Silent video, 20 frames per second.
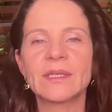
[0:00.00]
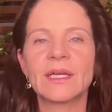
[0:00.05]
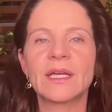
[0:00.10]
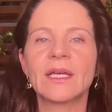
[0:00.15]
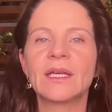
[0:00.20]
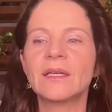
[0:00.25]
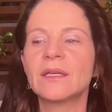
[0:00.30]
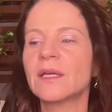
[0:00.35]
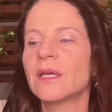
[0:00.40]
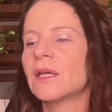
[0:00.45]

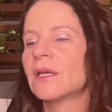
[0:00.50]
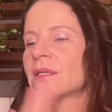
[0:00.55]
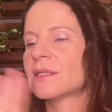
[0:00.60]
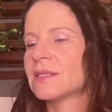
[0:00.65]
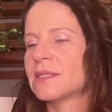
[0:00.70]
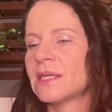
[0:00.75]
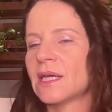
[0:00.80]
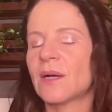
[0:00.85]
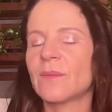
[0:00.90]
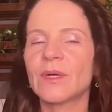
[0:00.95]
and
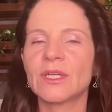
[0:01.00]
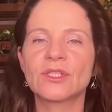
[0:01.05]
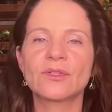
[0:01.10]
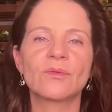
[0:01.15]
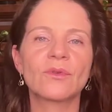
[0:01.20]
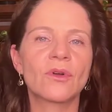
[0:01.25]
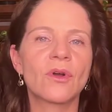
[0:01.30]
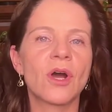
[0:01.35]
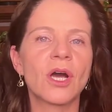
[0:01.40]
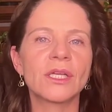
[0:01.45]
see how much
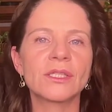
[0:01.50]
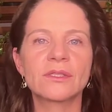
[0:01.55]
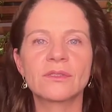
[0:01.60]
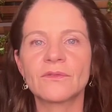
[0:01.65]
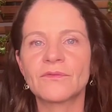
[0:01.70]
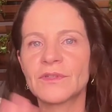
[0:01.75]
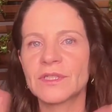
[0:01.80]
it will cost to